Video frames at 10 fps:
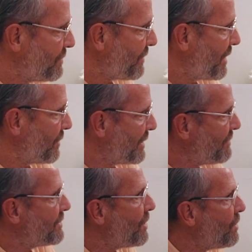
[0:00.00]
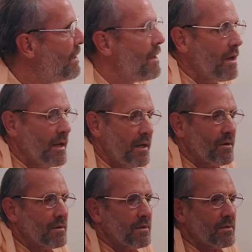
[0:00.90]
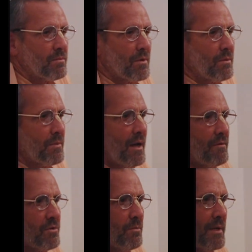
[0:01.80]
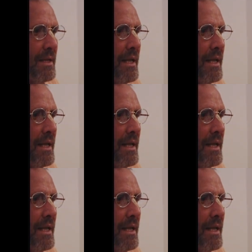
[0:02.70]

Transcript: follow. Even though here in this world we have so many